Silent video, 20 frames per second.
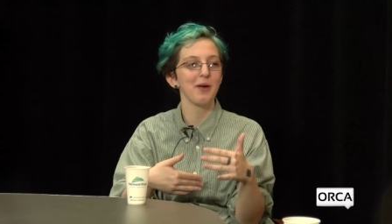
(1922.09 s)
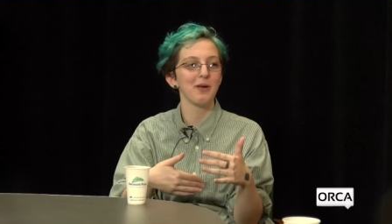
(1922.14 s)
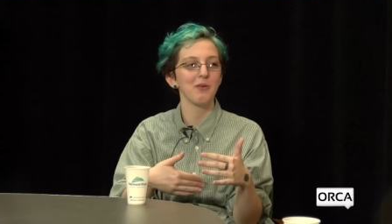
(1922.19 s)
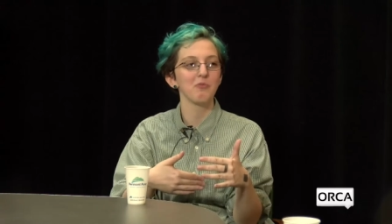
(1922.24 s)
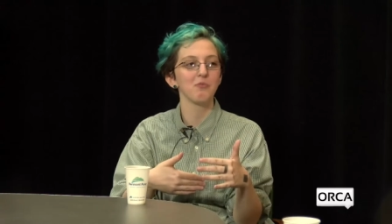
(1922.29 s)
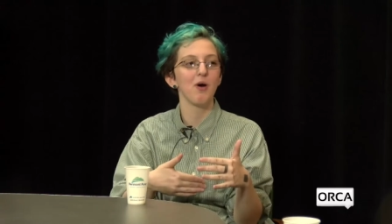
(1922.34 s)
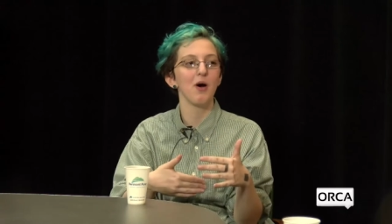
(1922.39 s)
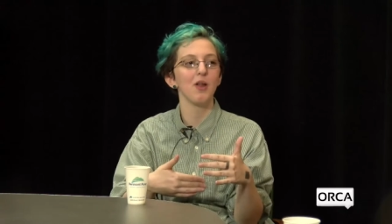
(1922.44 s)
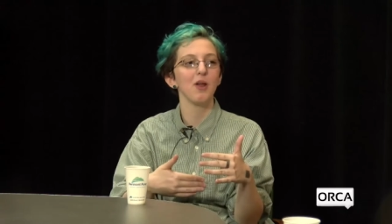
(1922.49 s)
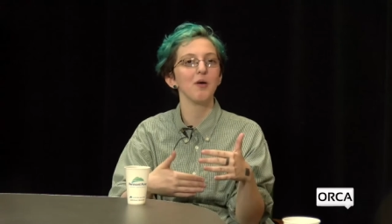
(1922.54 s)
Quran, was
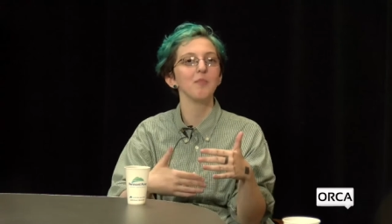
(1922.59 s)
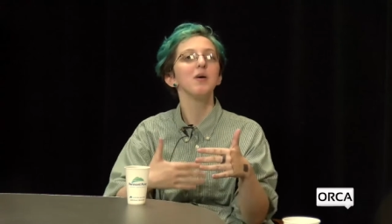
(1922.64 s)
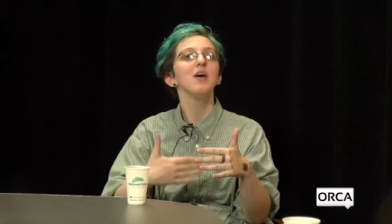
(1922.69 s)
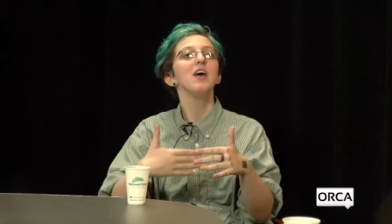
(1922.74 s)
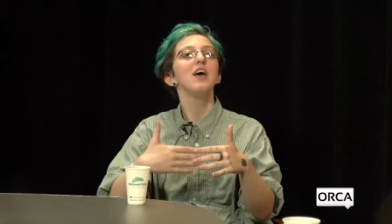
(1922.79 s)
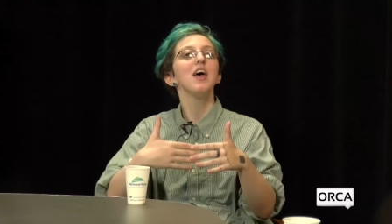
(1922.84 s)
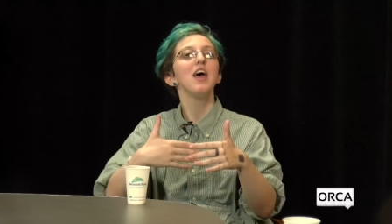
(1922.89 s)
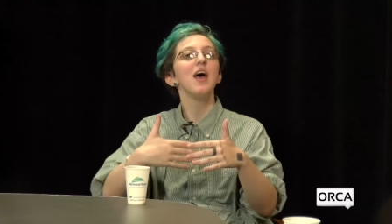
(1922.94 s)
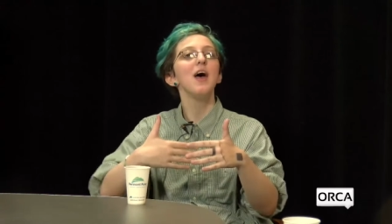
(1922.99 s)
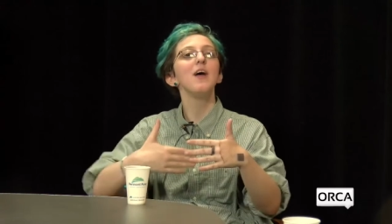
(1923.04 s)
brought the up.
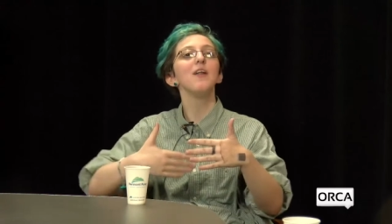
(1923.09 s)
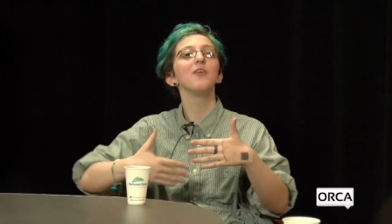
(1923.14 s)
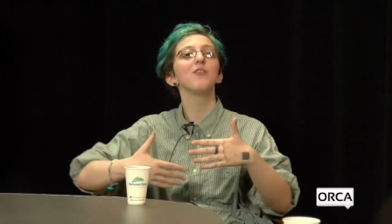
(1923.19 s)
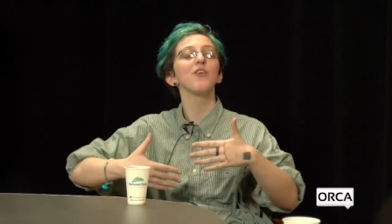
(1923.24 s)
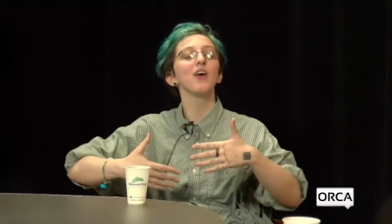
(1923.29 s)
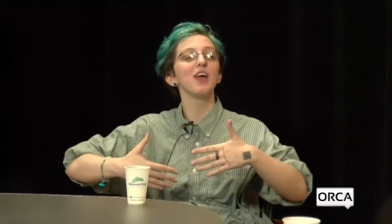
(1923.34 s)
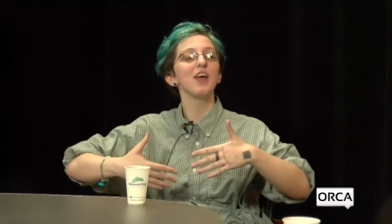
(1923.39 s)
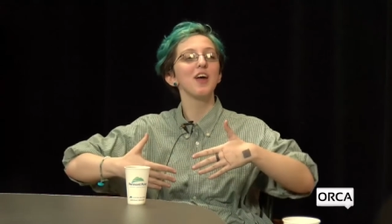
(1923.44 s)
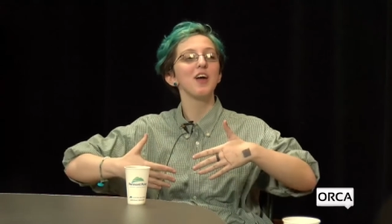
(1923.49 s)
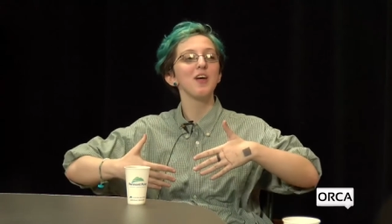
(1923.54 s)
kingdom of Koran
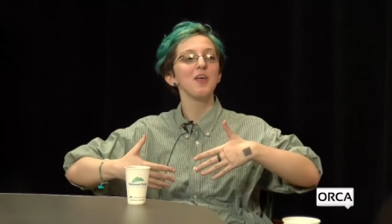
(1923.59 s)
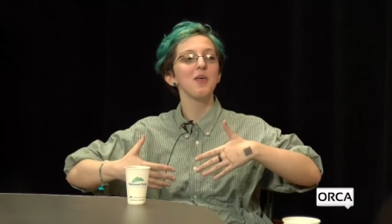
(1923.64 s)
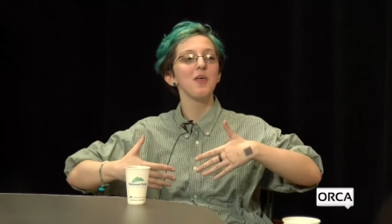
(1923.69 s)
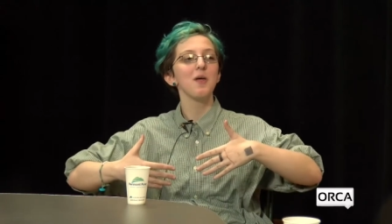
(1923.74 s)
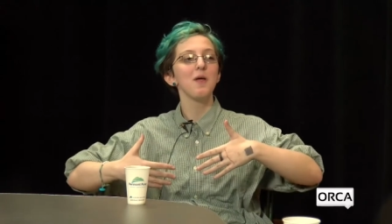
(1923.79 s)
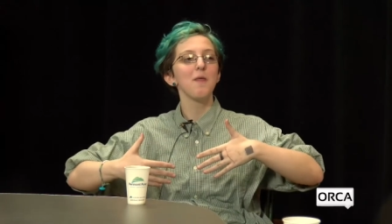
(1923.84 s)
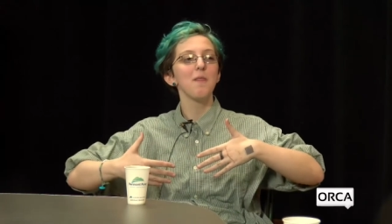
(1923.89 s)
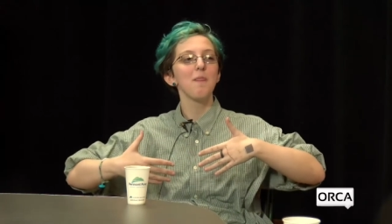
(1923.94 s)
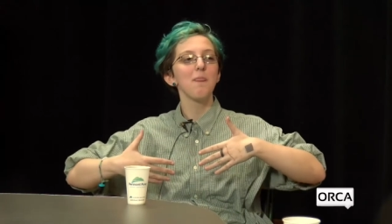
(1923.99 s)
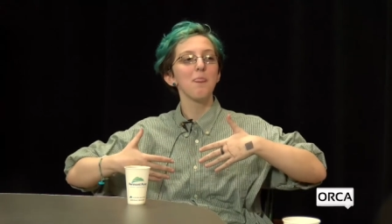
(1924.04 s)
like, or whatever.
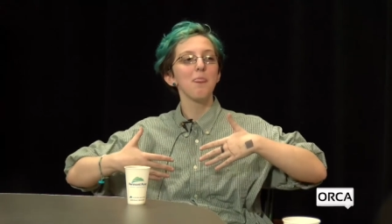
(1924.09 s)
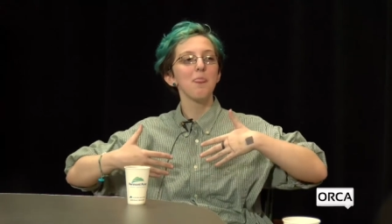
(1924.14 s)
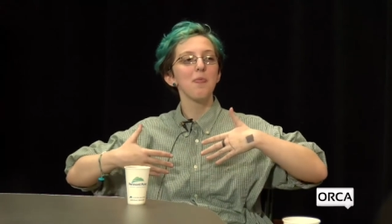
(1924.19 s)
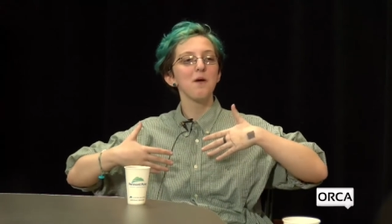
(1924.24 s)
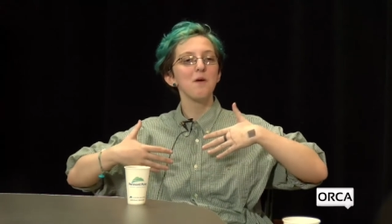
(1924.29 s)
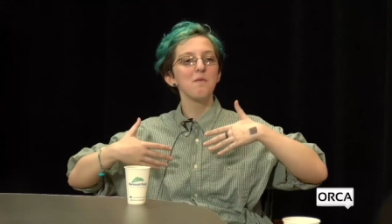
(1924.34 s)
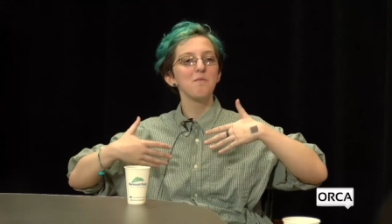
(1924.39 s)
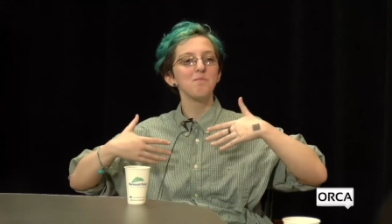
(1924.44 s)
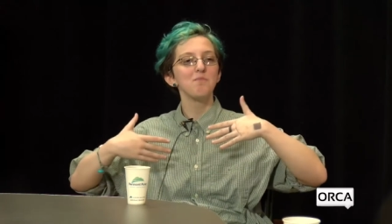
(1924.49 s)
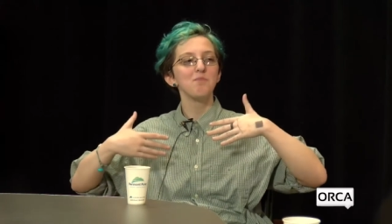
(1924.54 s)

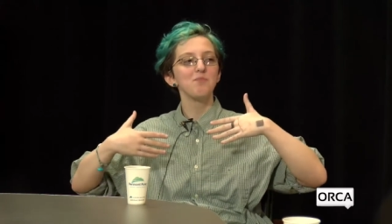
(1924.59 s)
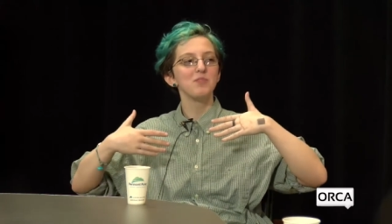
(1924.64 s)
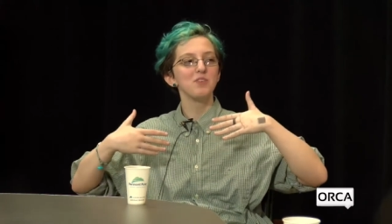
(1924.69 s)
Koran.